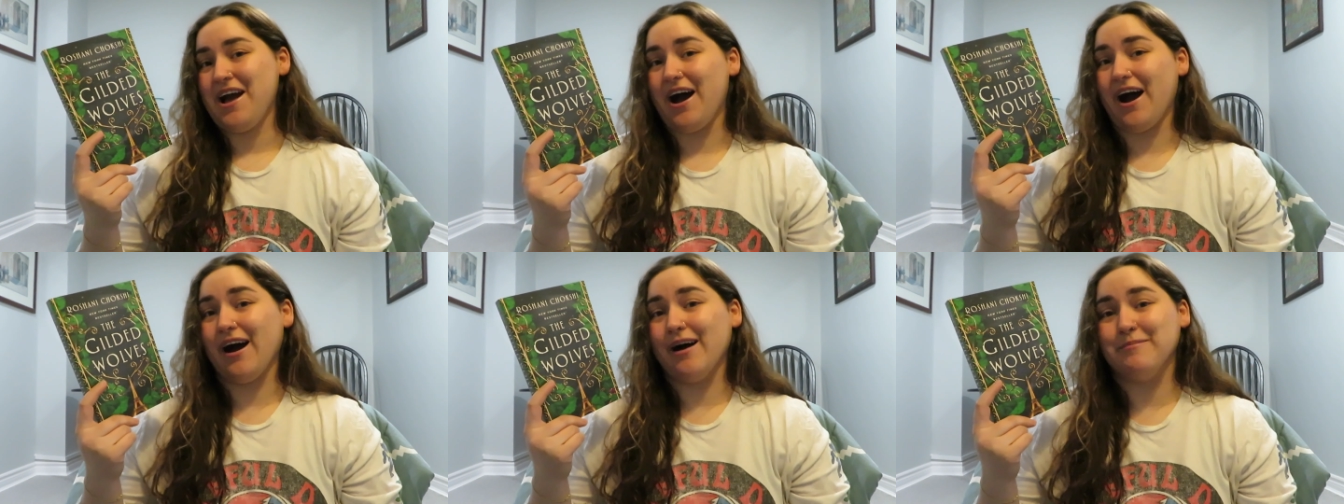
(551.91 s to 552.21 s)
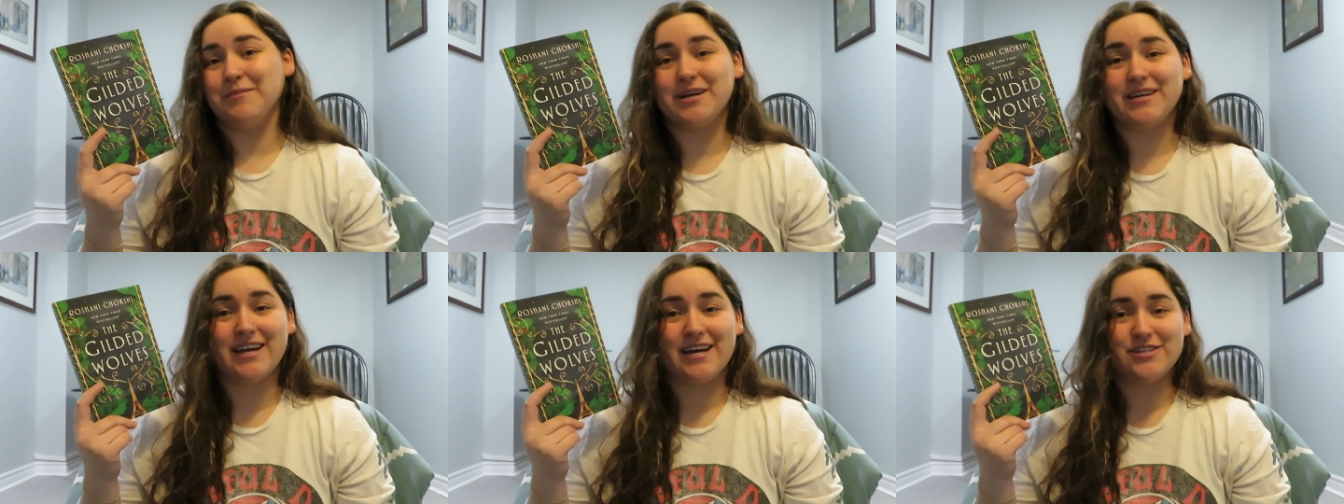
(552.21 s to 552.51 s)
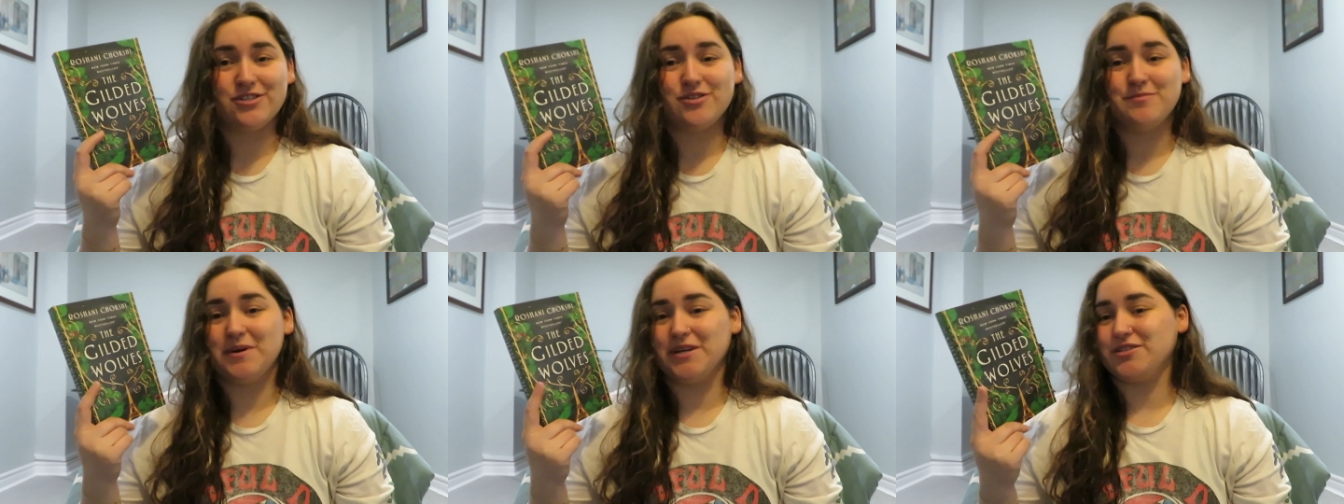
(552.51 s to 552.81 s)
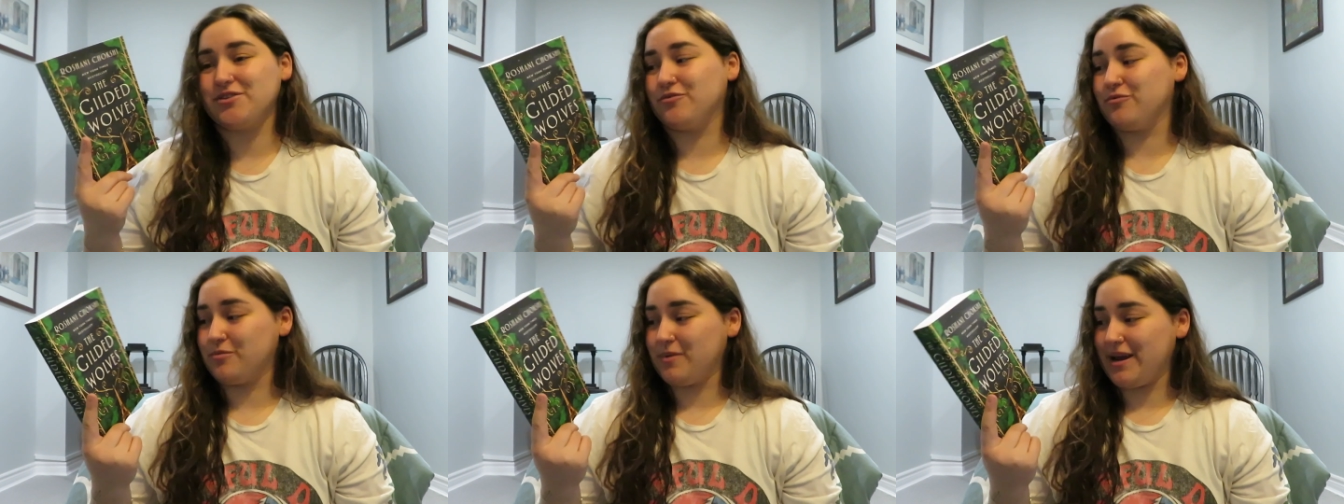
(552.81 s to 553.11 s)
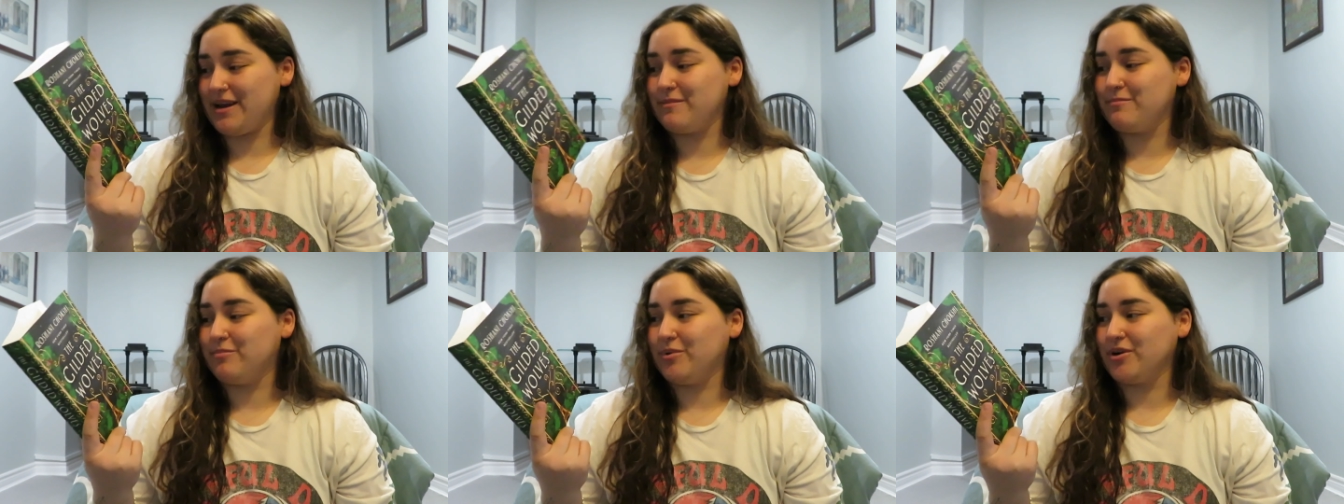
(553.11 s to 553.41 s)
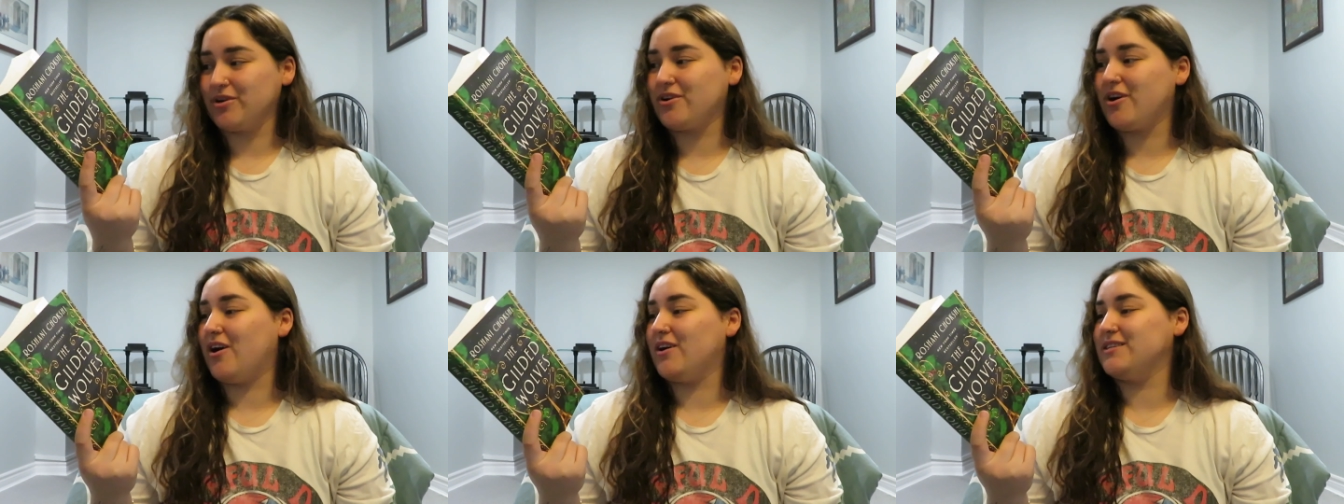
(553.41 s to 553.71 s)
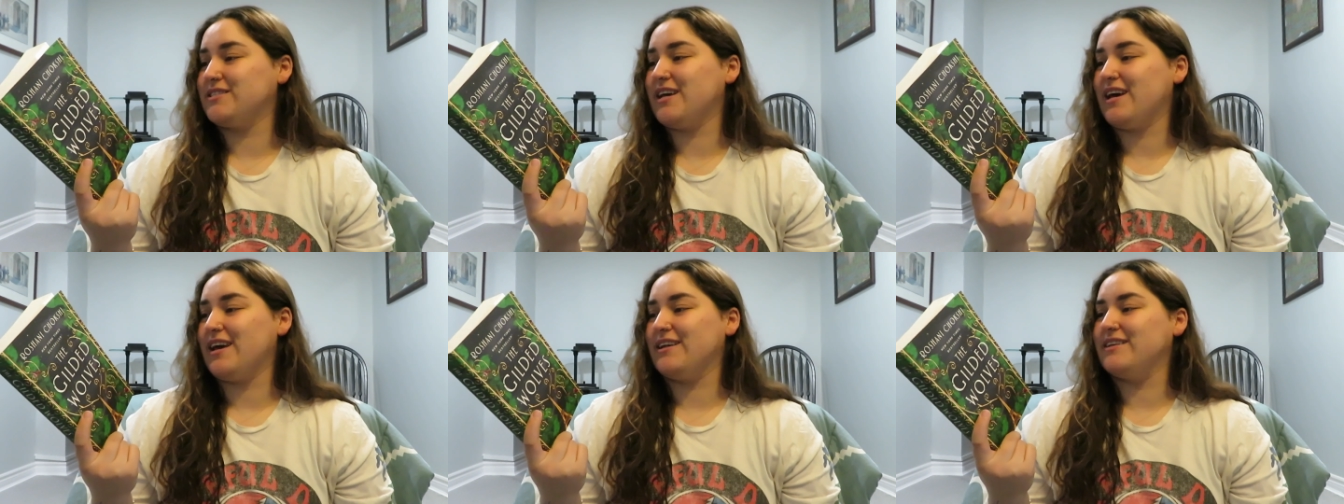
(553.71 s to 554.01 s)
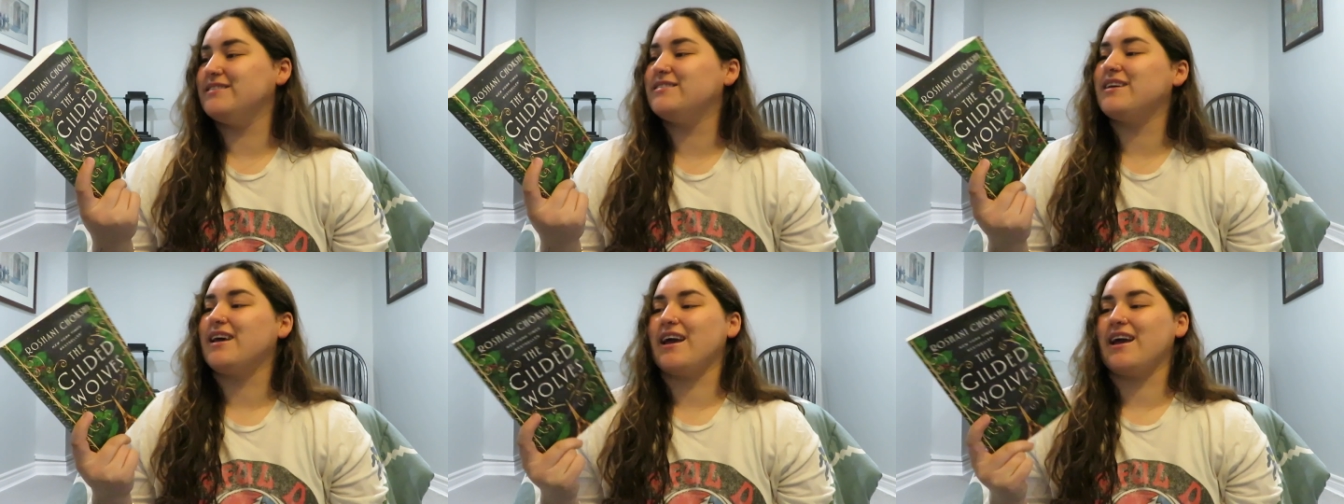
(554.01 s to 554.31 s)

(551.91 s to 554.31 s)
Again, she makes great book content